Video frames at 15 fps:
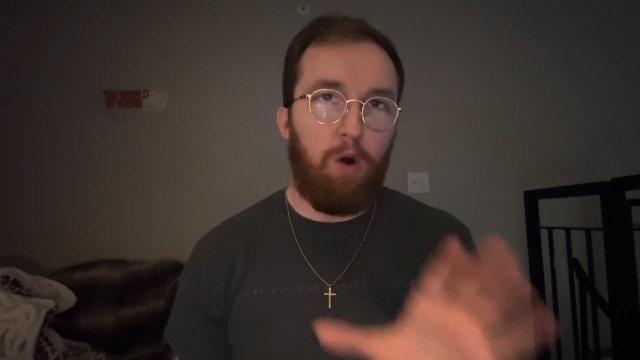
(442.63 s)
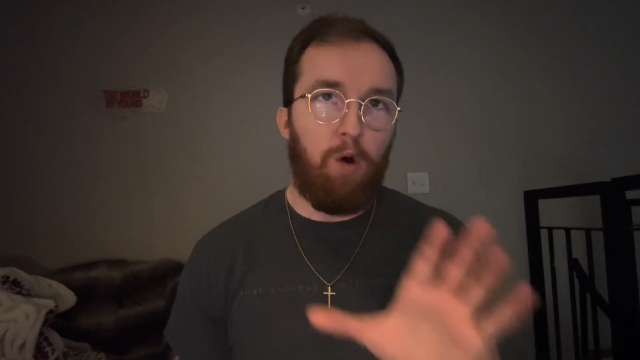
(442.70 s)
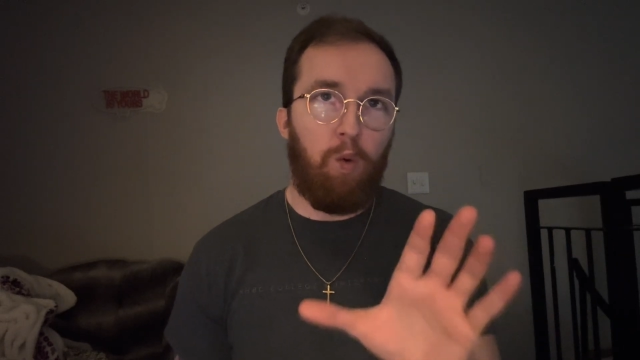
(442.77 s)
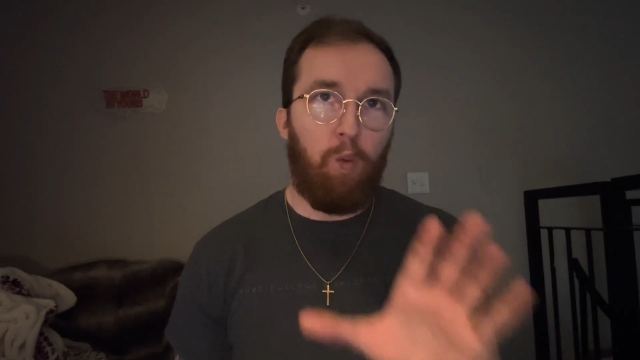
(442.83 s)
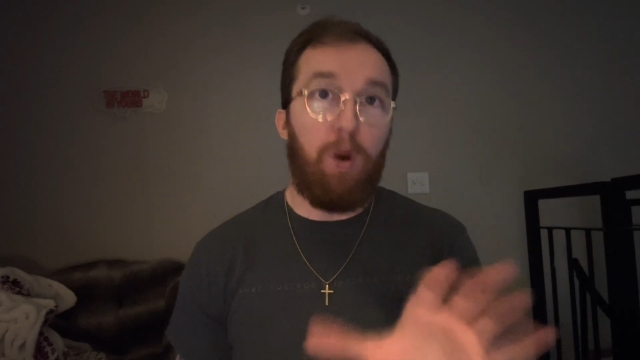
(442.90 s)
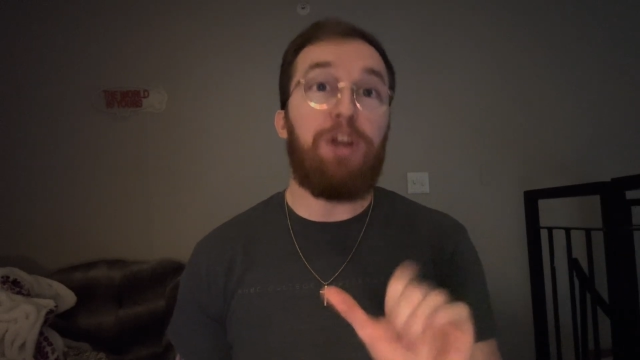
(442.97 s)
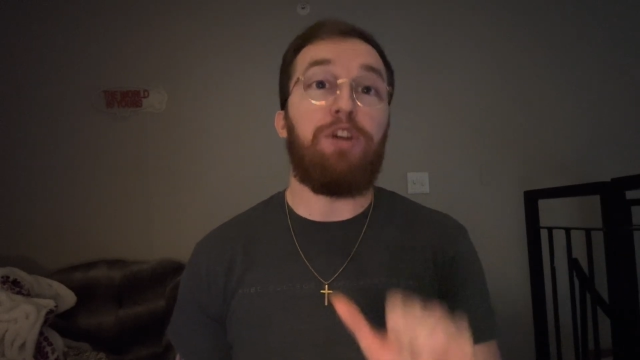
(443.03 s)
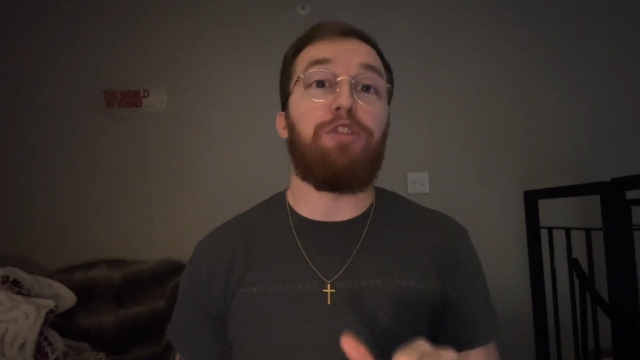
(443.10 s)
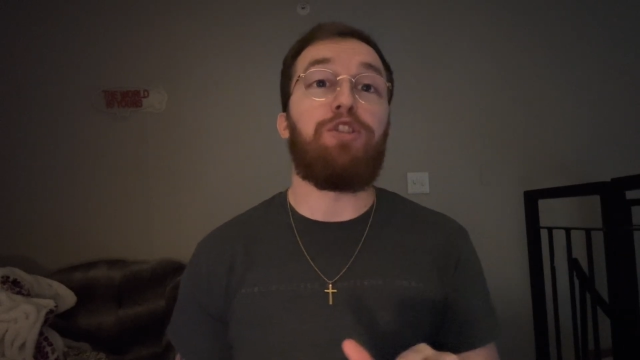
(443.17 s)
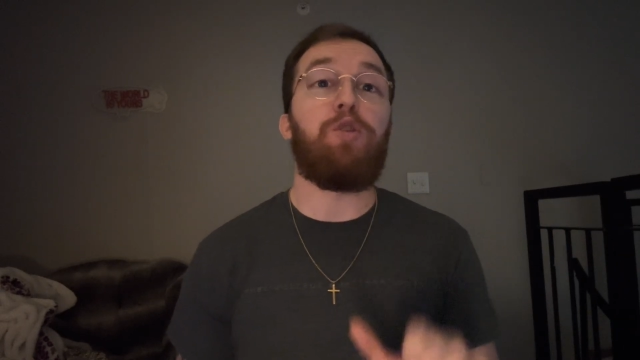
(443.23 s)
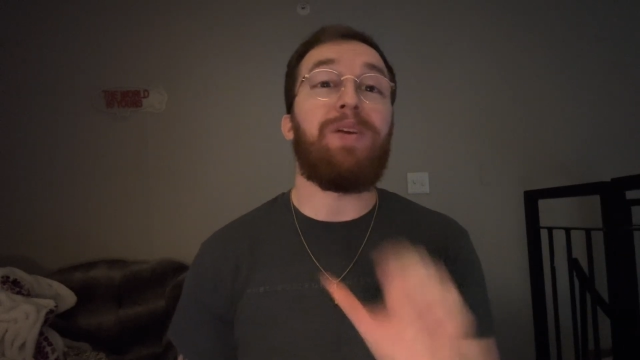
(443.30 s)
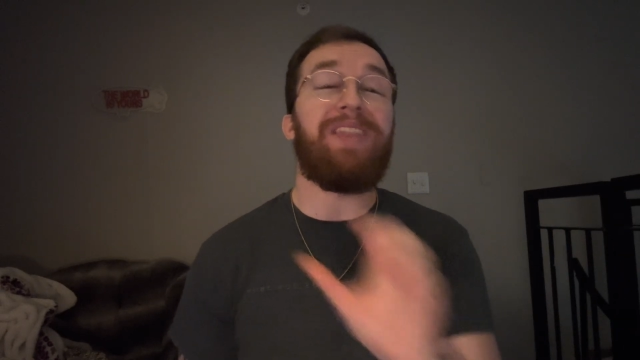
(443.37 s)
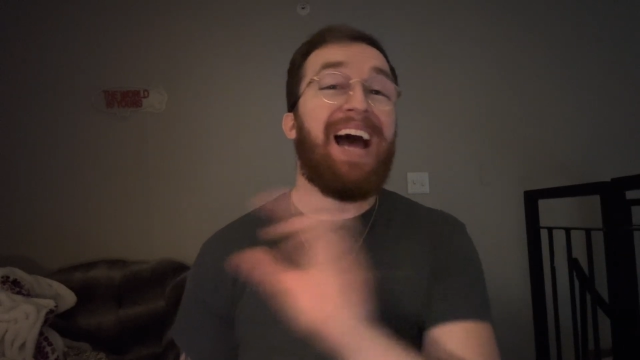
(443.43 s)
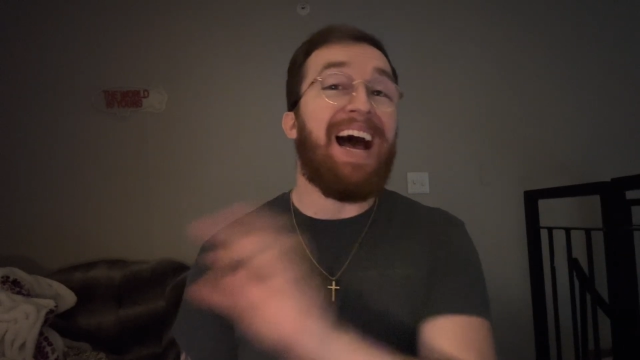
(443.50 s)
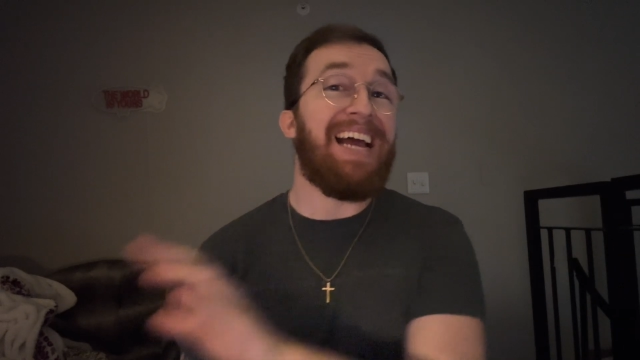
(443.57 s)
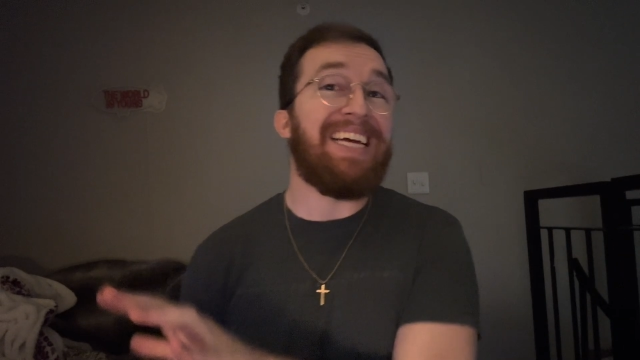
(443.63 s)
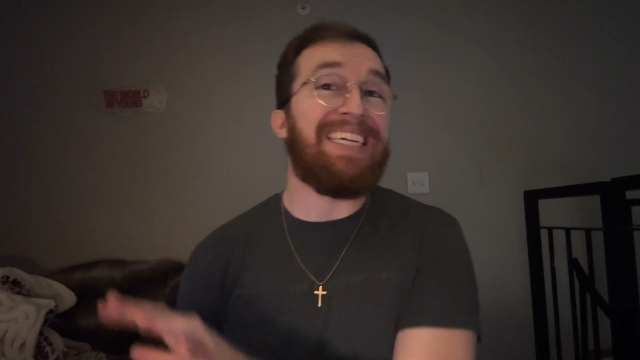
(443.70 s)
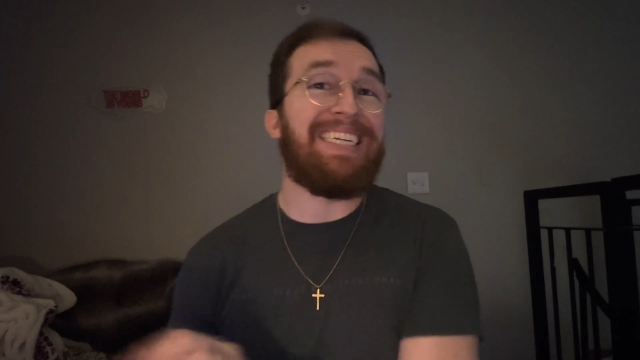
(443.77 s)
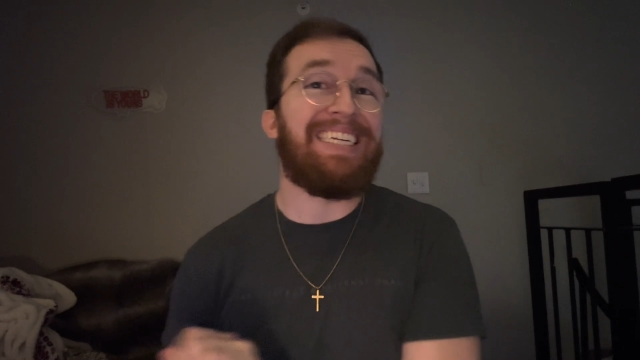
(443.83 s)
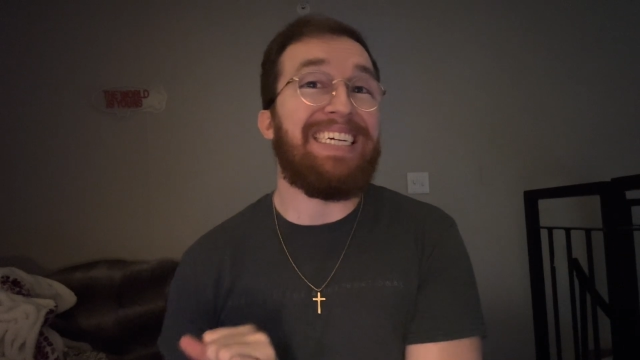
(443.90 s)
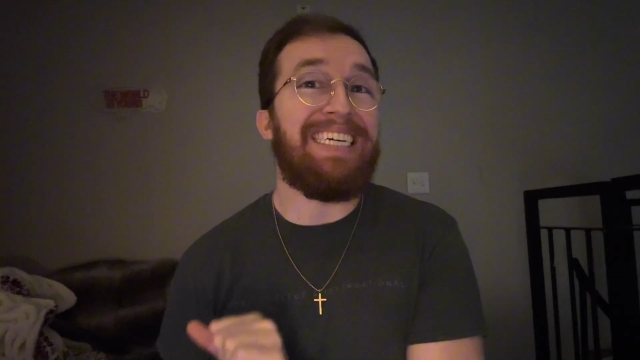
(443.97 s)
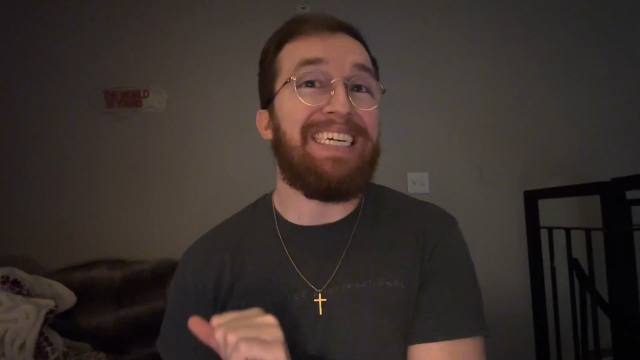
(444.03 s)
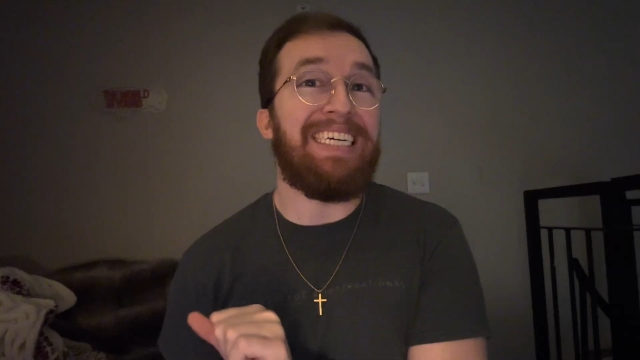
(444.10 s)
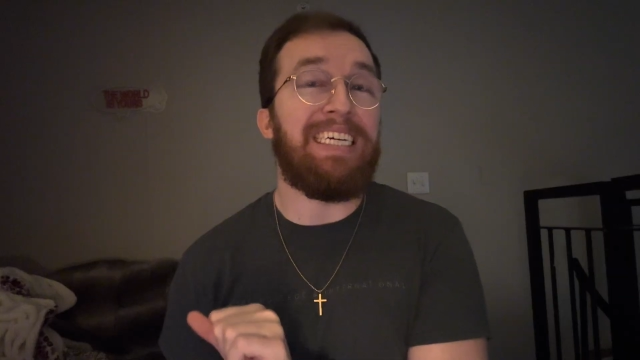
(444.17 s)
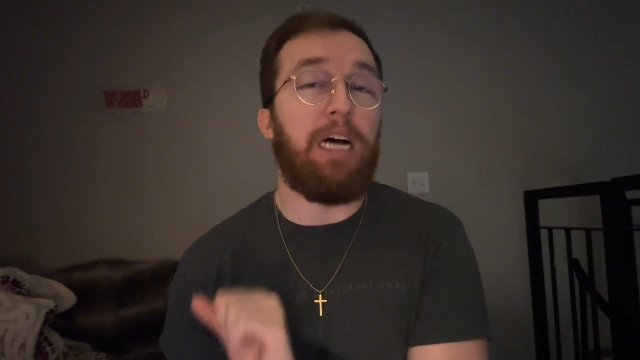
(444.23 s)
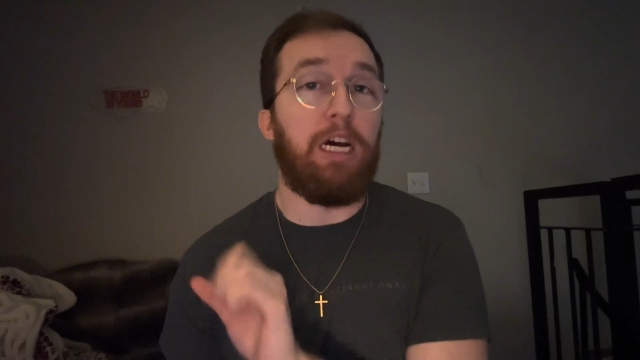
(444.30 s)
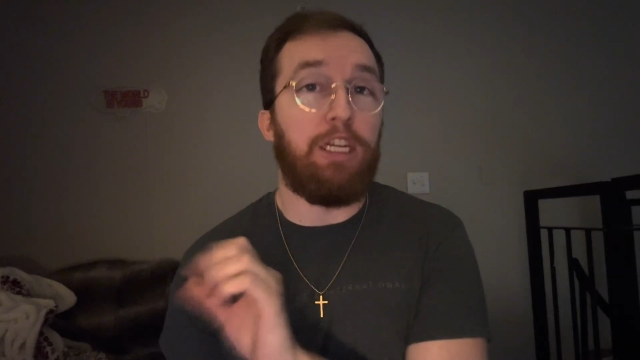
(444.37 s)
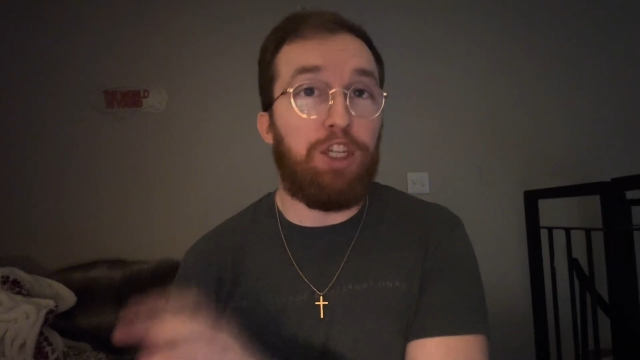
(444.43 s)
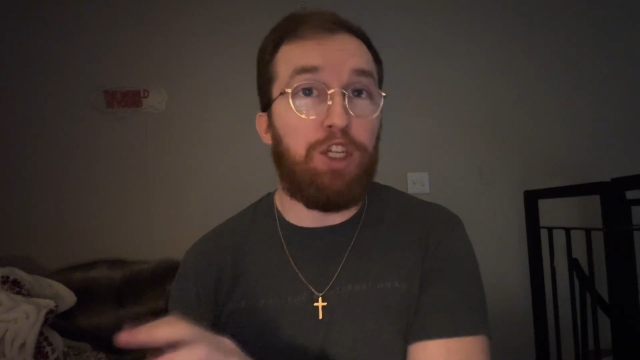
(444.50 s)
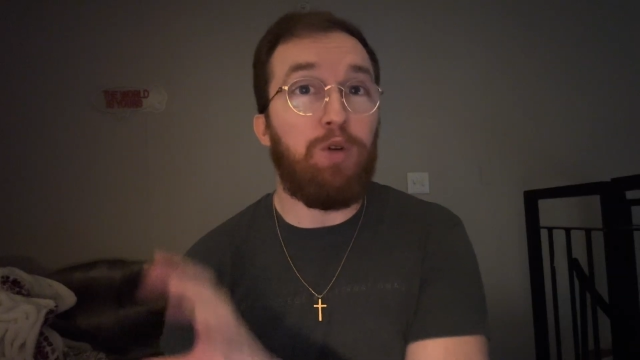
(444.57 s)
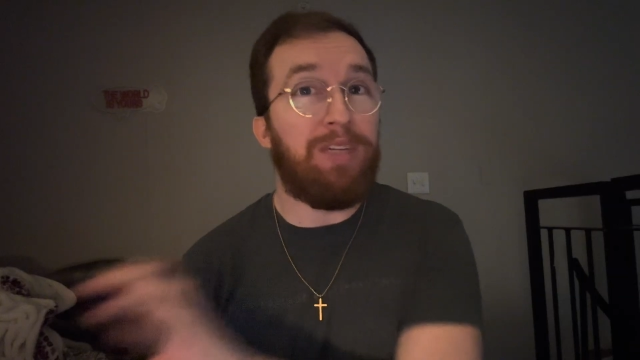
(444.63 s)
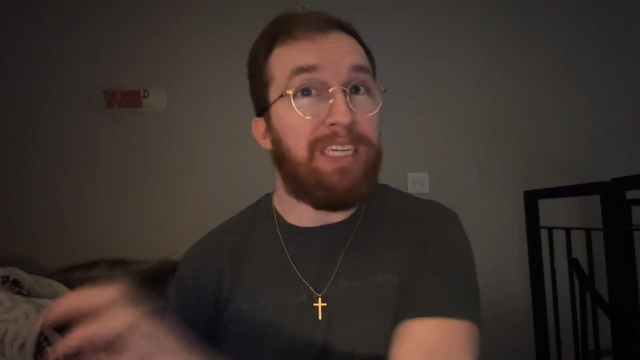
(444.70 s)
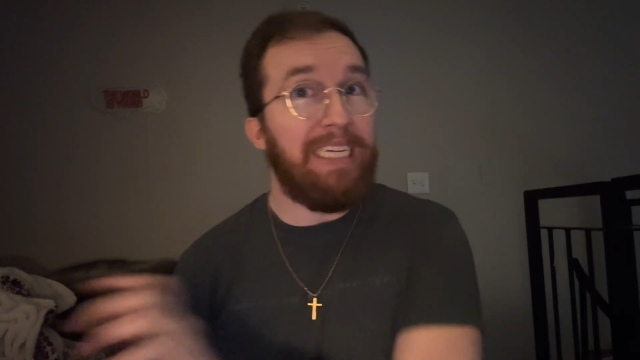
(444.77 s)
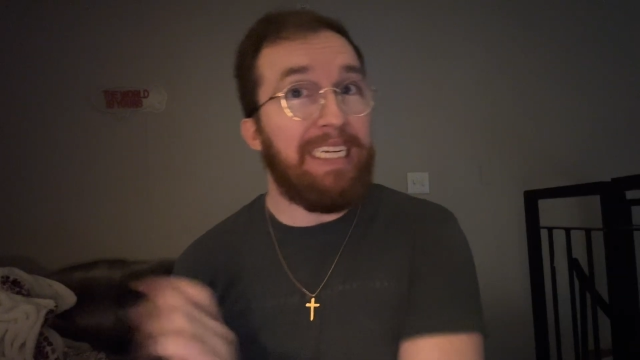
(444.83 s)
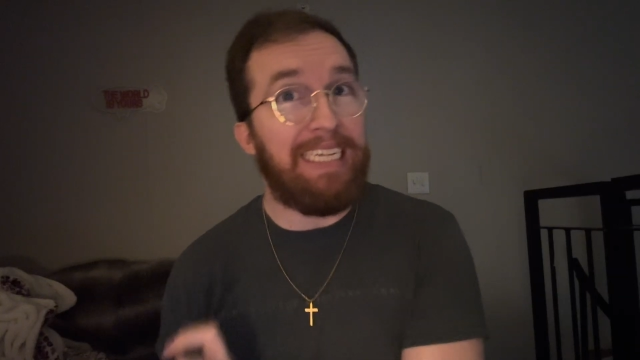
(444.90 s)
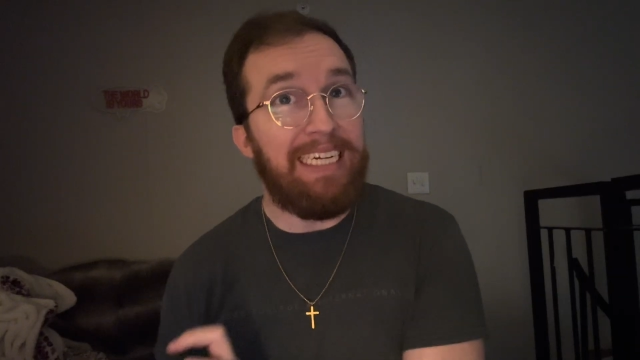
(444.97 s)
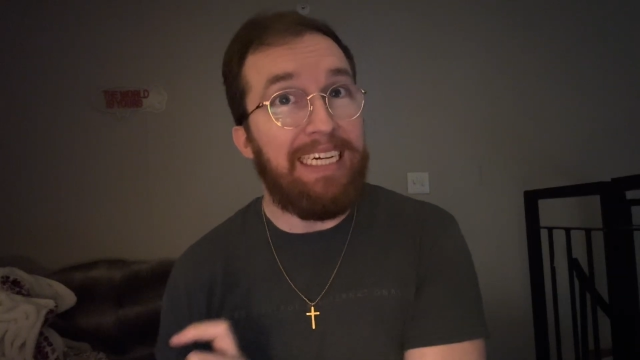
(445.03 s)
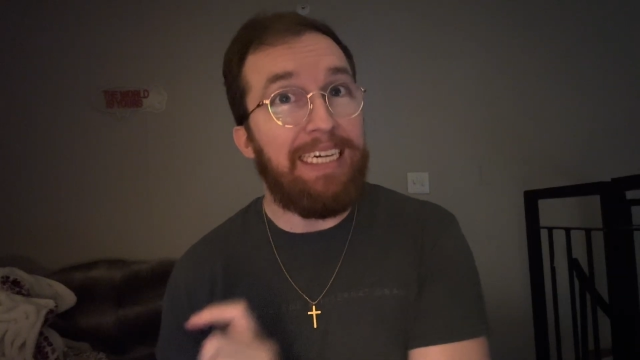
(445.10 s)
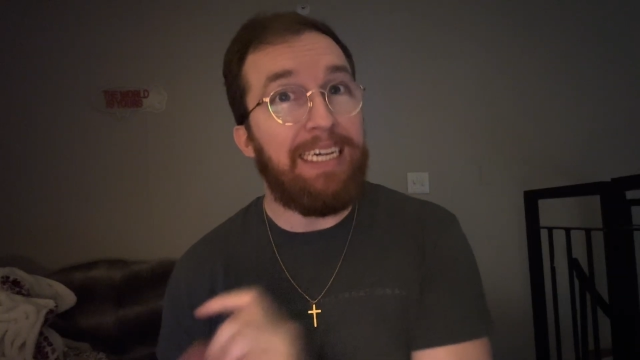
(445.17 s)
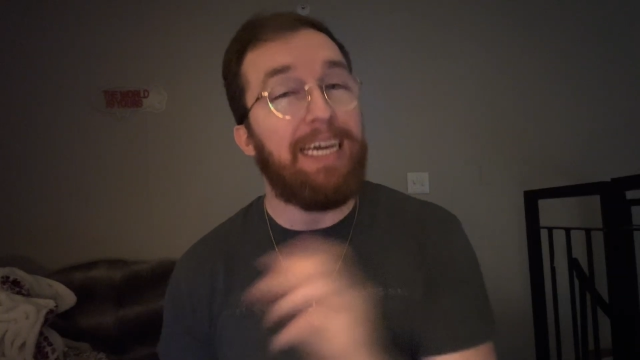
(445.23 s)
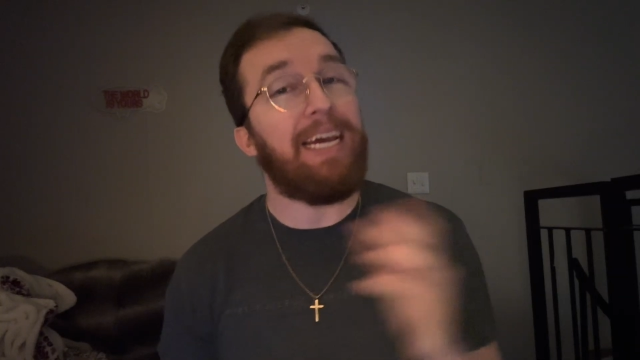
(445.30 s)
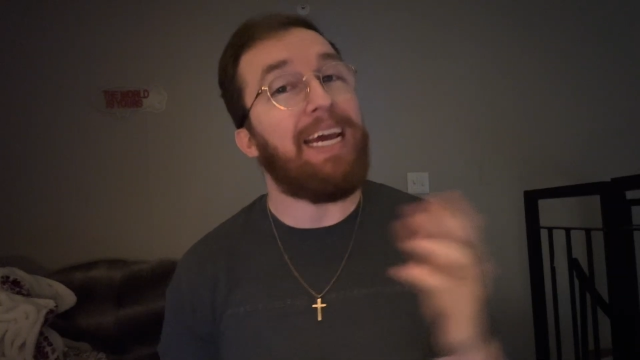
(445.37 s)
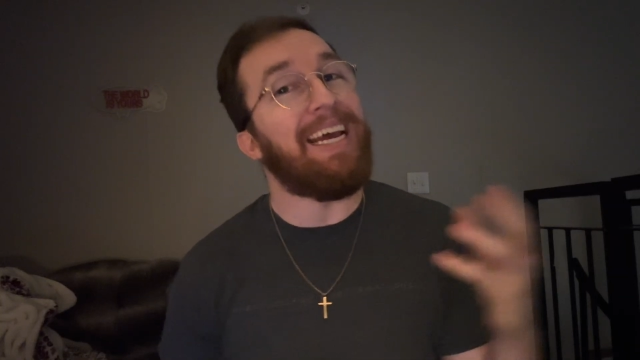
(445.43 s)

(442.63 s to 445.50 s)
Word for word: when you're doing the ISC 2CC